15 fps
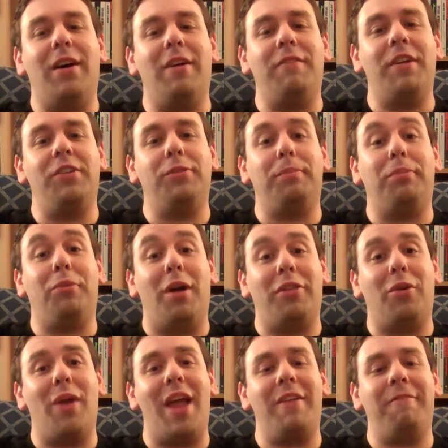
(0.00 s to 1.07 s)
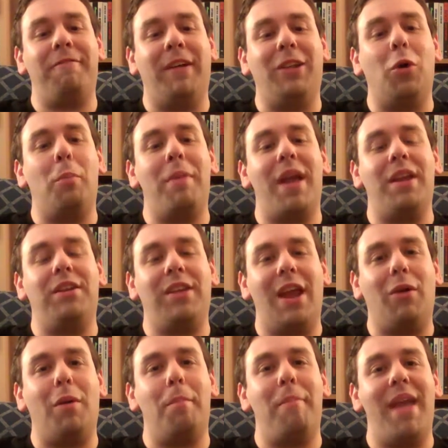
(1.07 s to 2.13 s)
of his brother and fellow
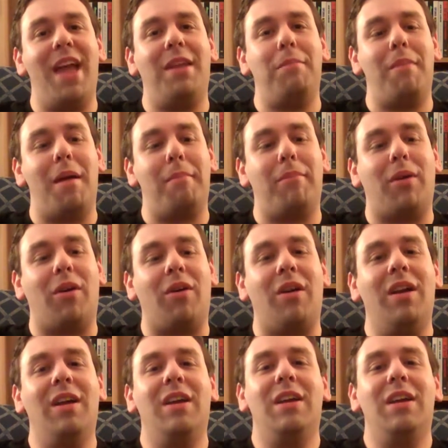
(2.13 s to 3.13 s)
Pantera band member,